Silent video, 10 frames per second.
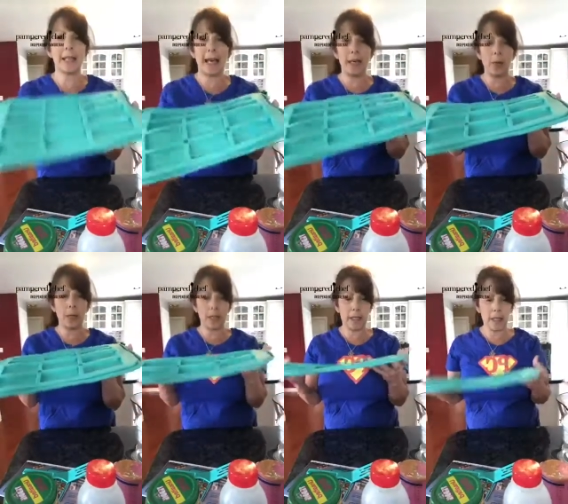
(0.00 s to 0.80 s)
can go
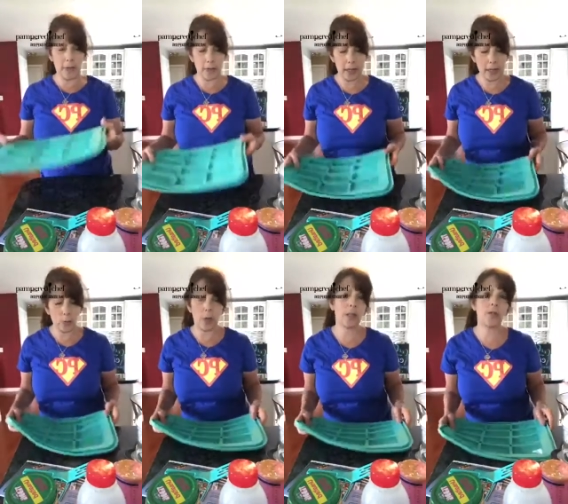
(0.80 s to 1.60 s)
into the oven as
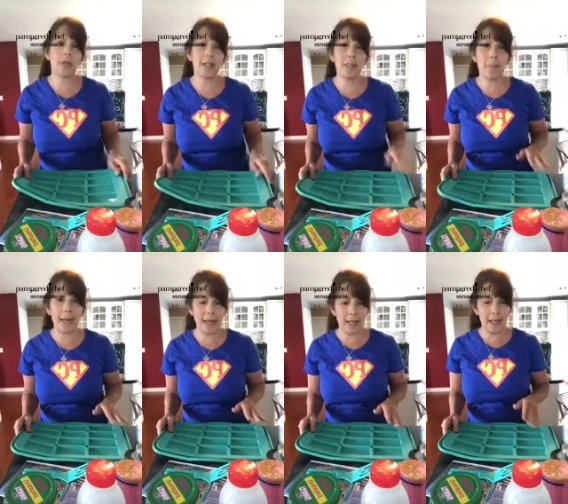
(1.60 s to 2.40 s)
well if you need to
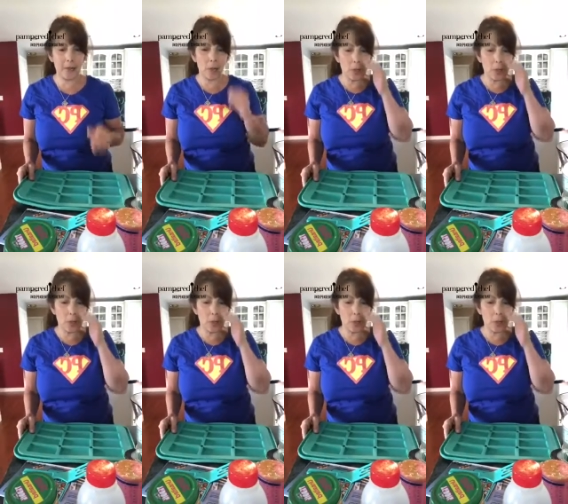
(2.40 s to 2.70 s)
bake any of them.